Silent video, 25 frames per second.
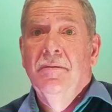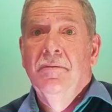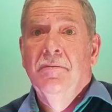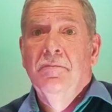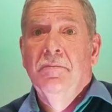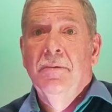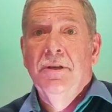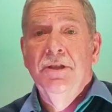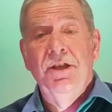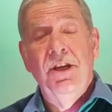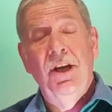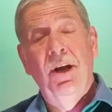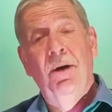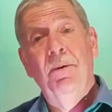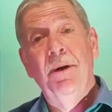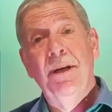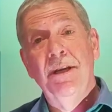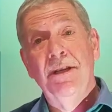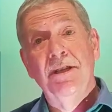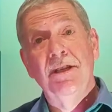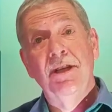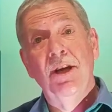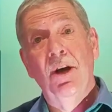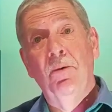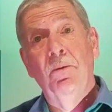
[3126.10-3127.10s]
But you know what? He
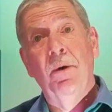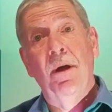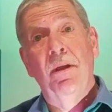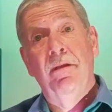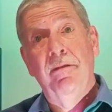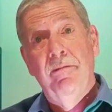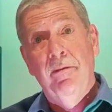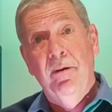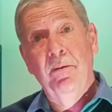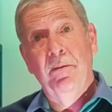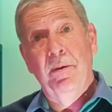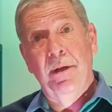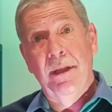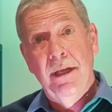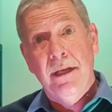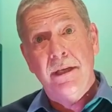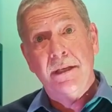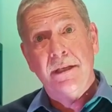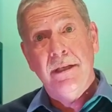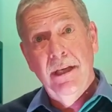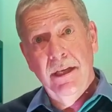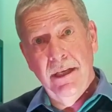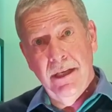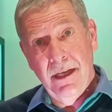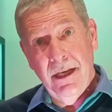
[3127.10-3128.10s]
still went through with it,
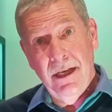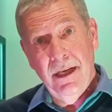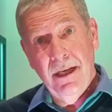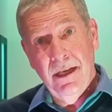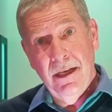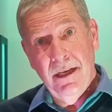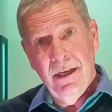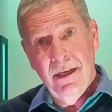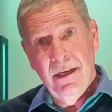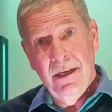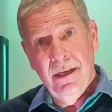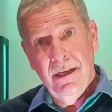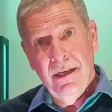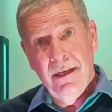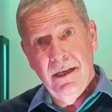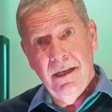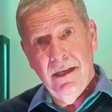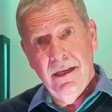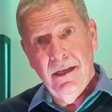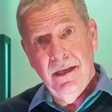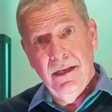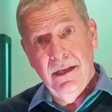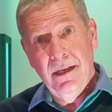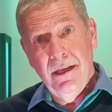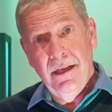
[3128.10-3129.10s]
didn't he?
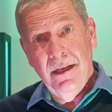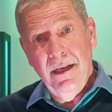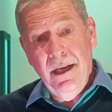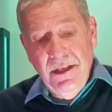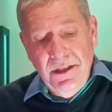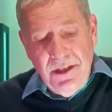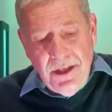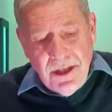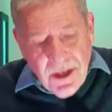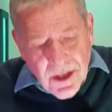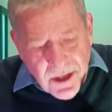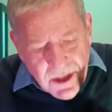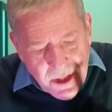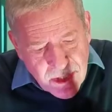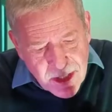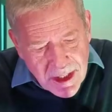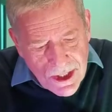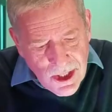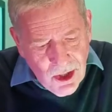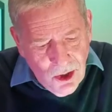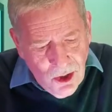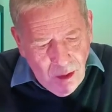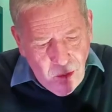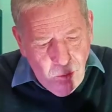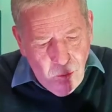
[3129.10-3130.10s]
Jesus
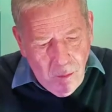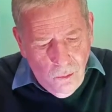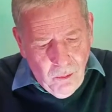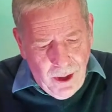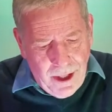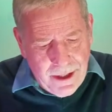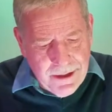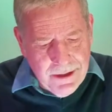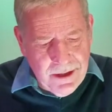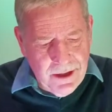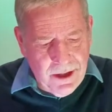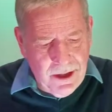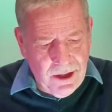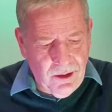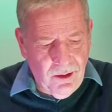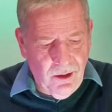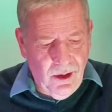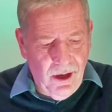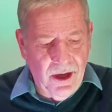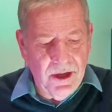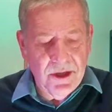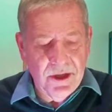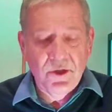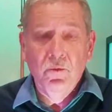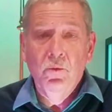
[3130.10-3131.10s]
still went to the
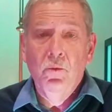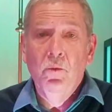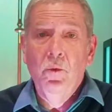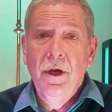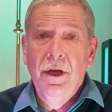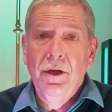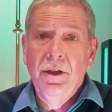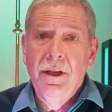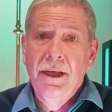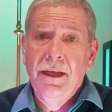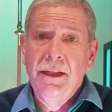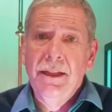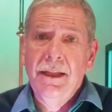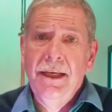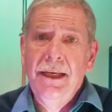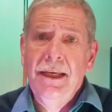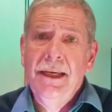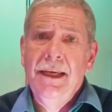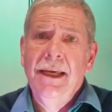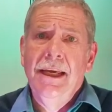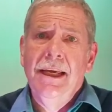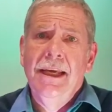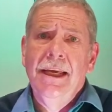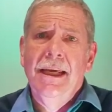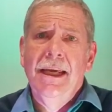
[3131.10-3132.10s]
cross willingly
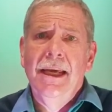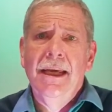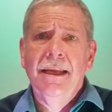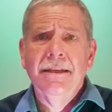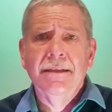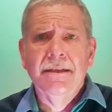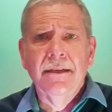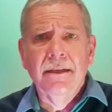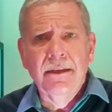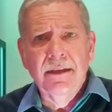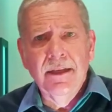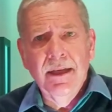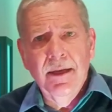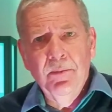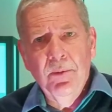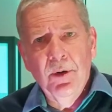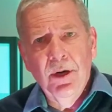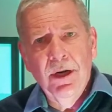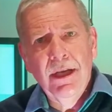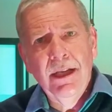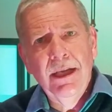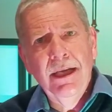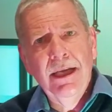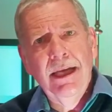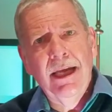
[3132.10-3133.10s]
and
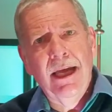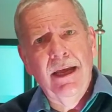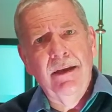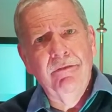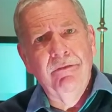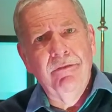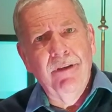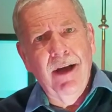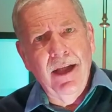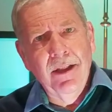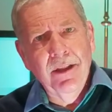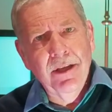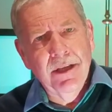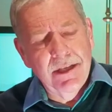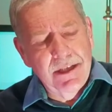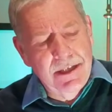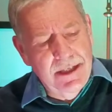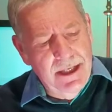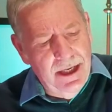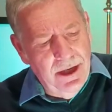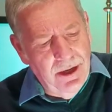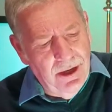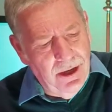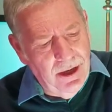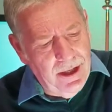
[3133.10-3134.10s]
deliberately and
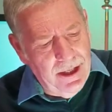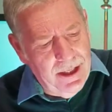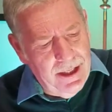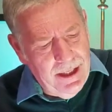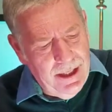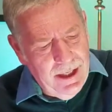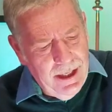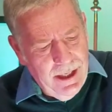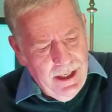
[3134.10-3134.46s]
voluntarily